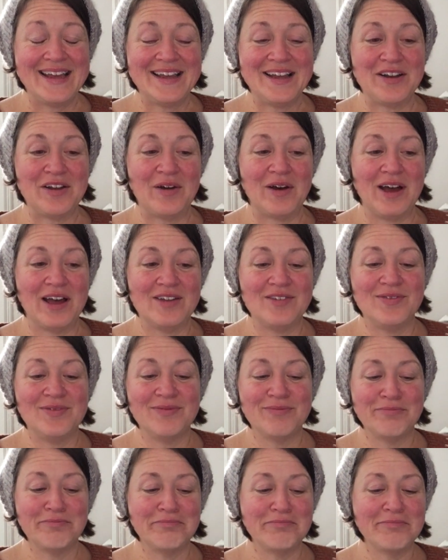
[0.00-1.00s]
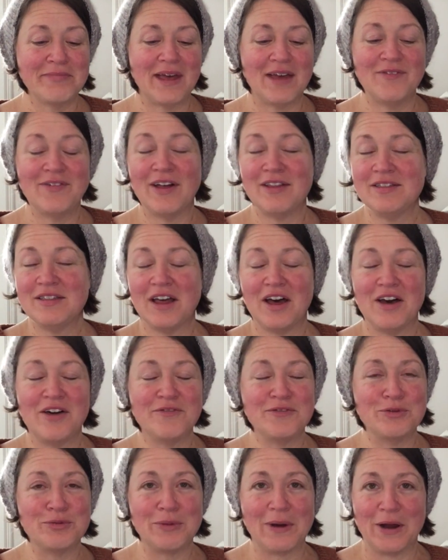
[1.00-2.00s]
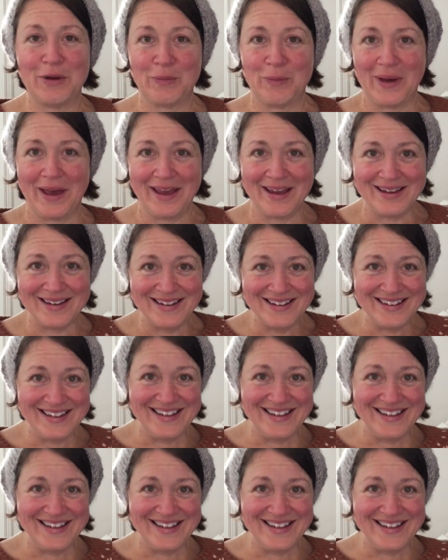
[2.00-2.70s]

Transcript: you know, I felt loved right away.